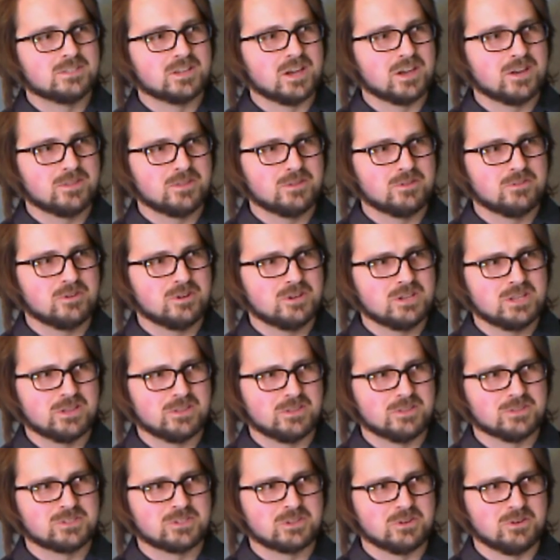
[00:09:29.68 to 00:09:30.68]
are there any
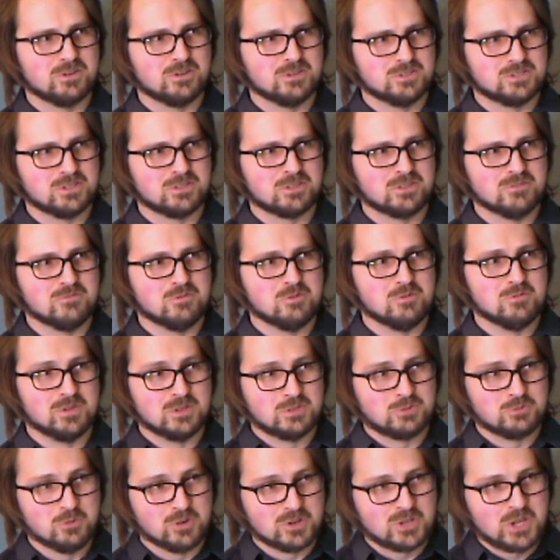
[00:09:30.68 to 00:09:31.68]
other scholars at the
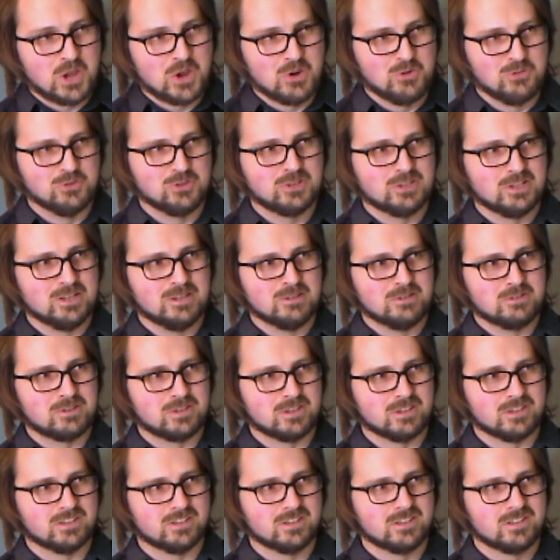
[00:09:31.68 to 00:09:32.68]
moment who are currently
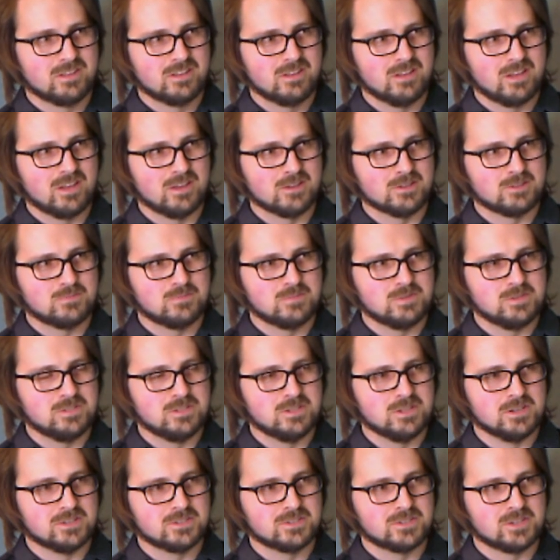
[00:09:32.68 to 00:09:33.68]
looking at
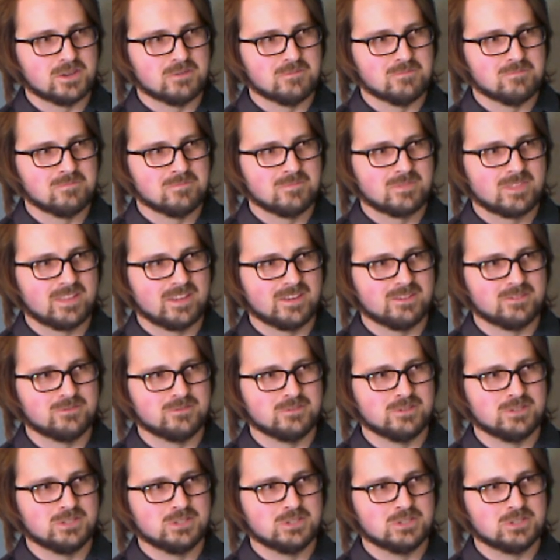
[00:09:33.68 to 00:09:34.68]
BDSM and
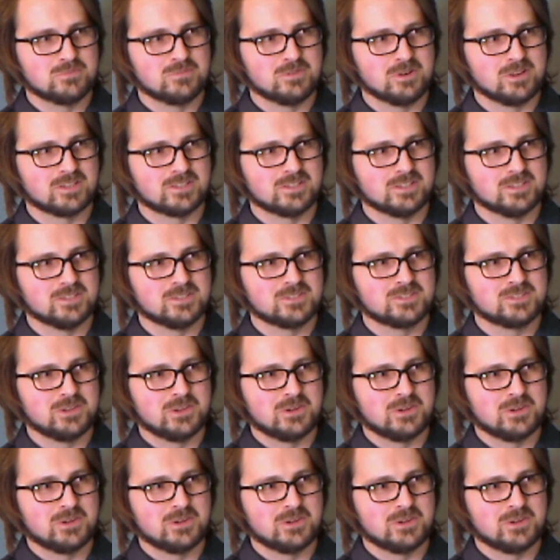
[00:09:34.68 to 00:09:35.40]
religious practice?